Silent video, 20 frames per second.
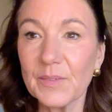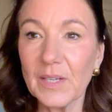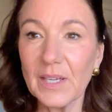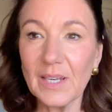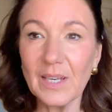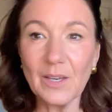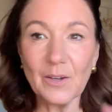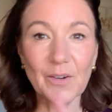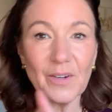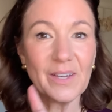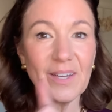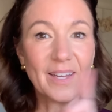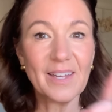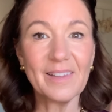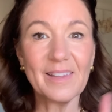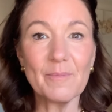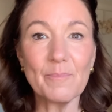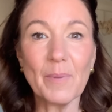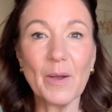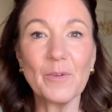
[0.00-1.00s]
And look,
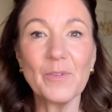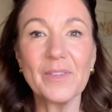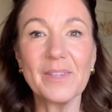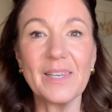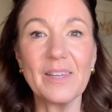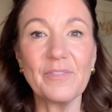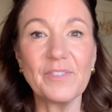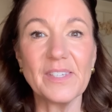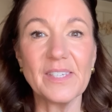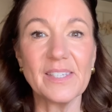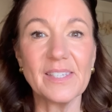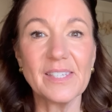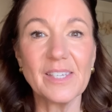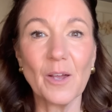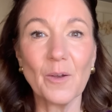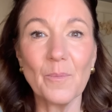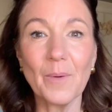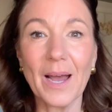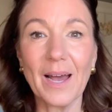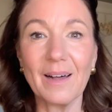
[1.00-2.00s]
they're both lifted so
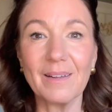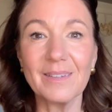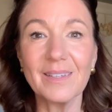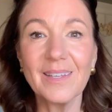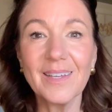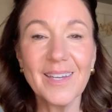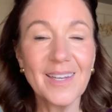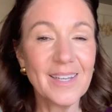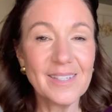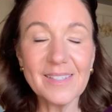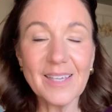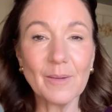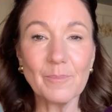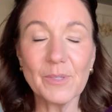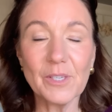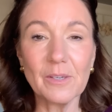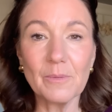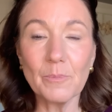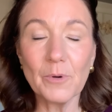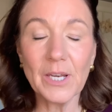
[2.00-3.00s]
well. It's
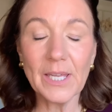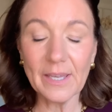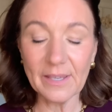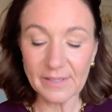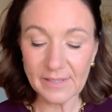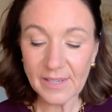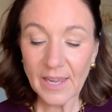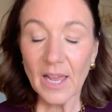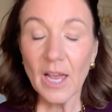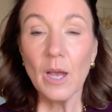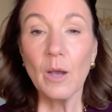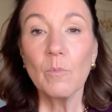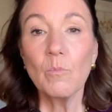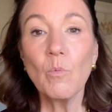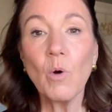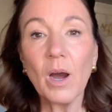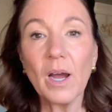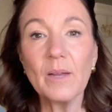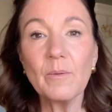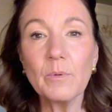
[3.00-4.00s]
absolutely brilliant.
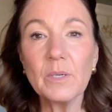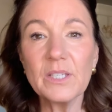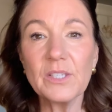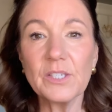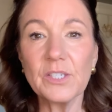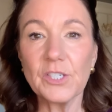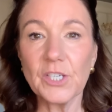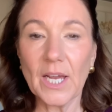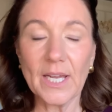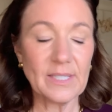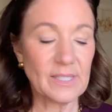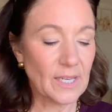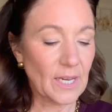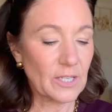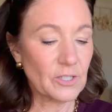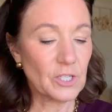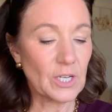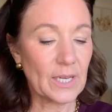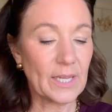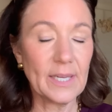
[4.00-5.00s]
What I would suggest
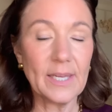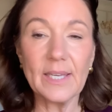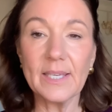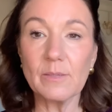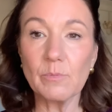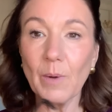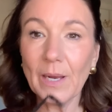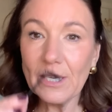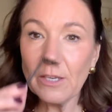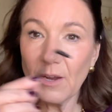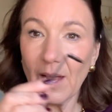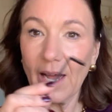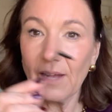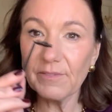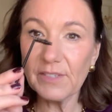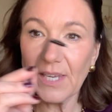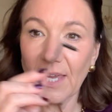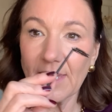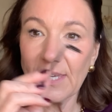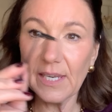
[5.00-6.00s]
actually is when you have
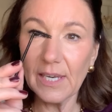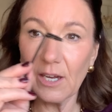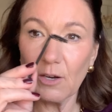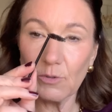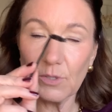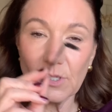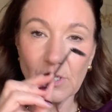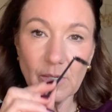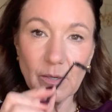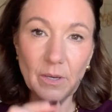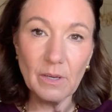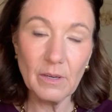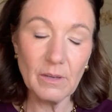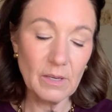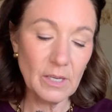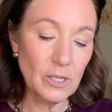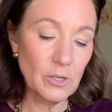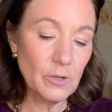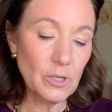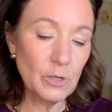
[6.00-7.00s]
taken it onto,
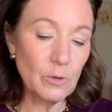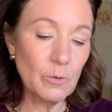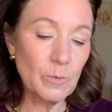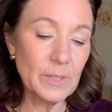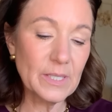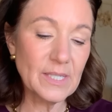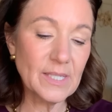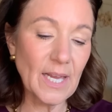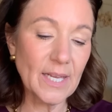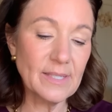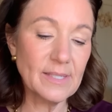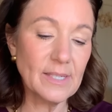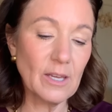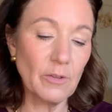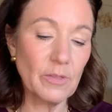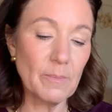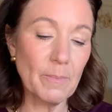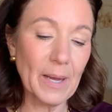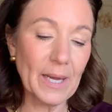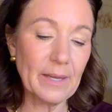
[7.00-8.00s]
you can always test it on
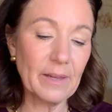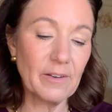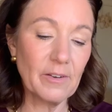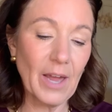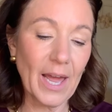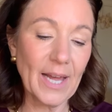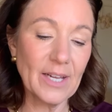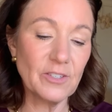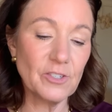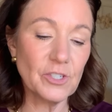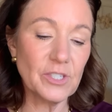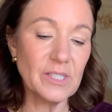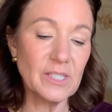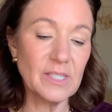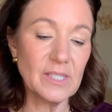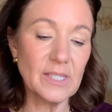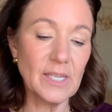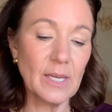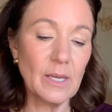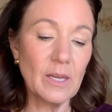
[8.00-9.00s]
the back of your hand just to
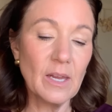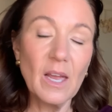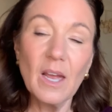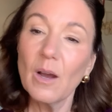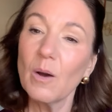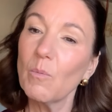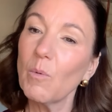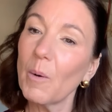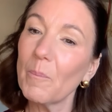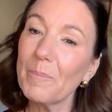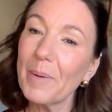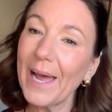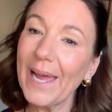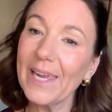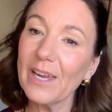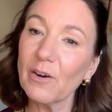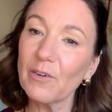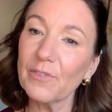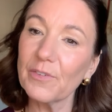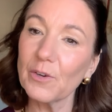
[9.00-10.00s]
see what
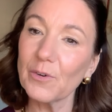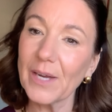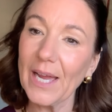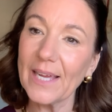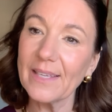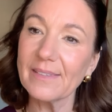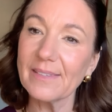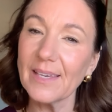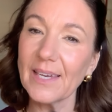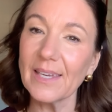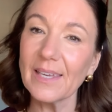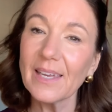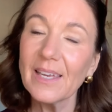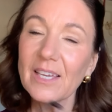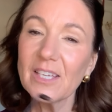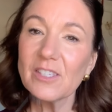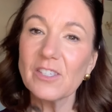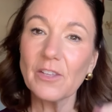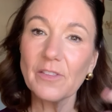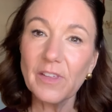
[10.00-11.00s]
payoff you're getting,
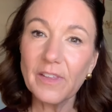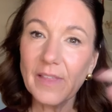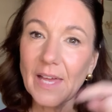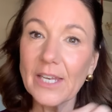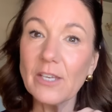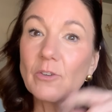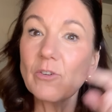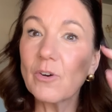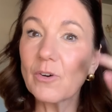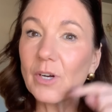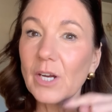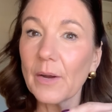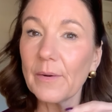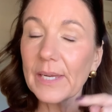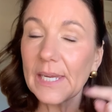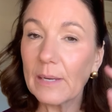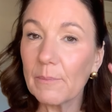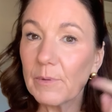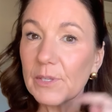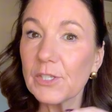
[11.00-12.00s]
so that then you're not going
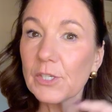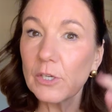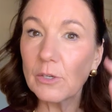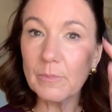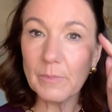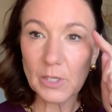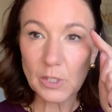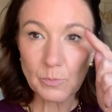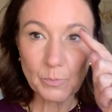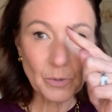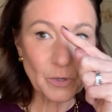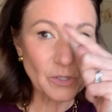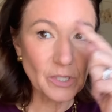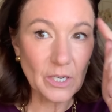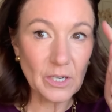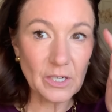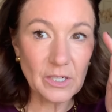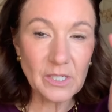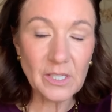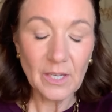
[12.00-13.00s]
in with too much
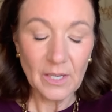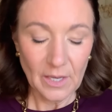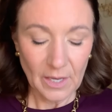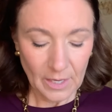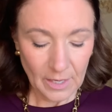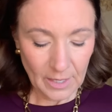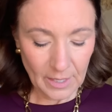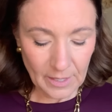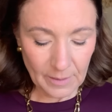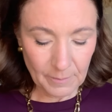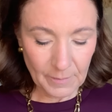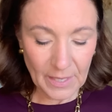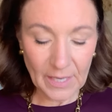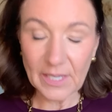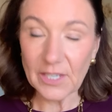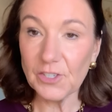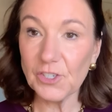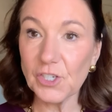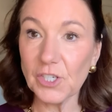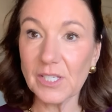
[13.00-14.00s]
product, and
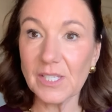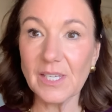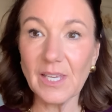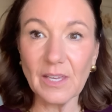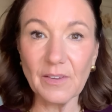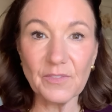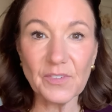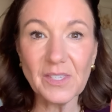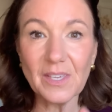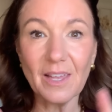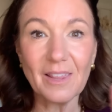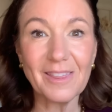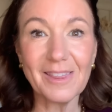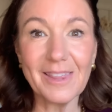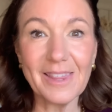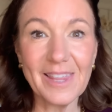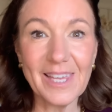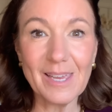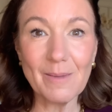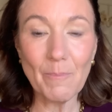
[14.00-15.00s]
it just gives
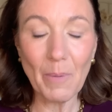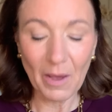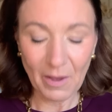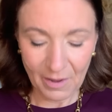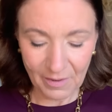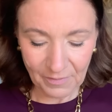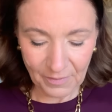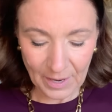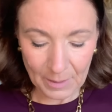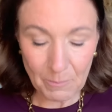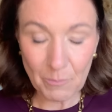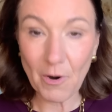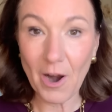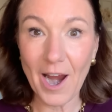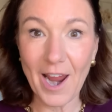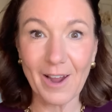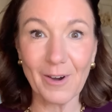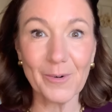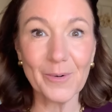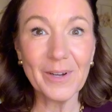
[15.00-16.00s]
the perfect
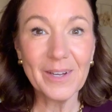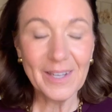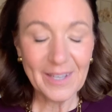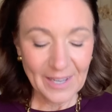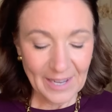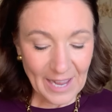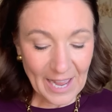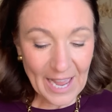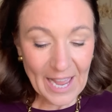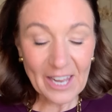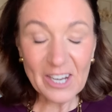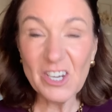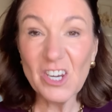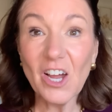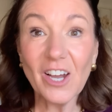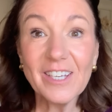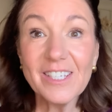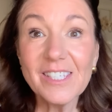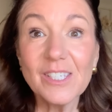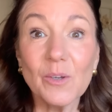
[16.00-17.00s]
brow.
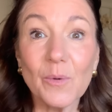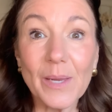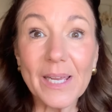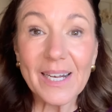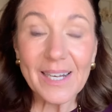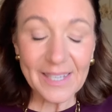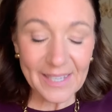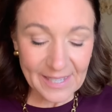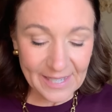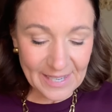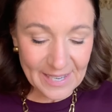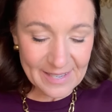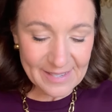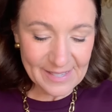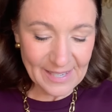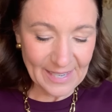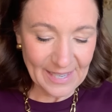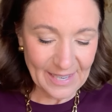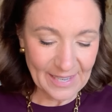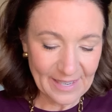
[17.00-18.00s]
Nice, quickly and
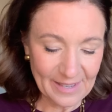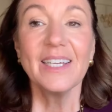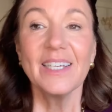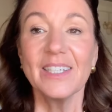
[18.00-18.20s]
easily.